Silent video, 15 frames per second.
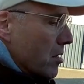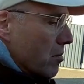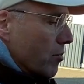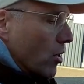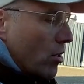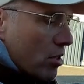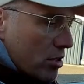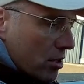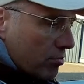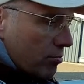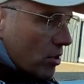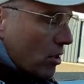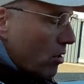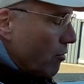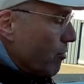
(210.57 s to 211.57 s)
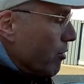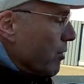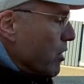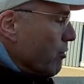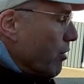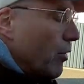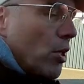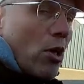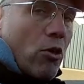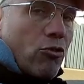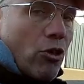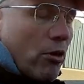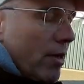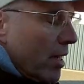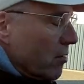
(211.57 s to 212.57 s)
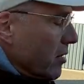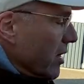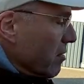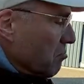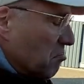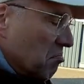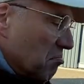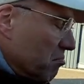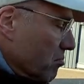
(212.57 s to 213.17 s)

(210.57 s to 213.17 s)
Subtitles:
because when you're very close to the ground and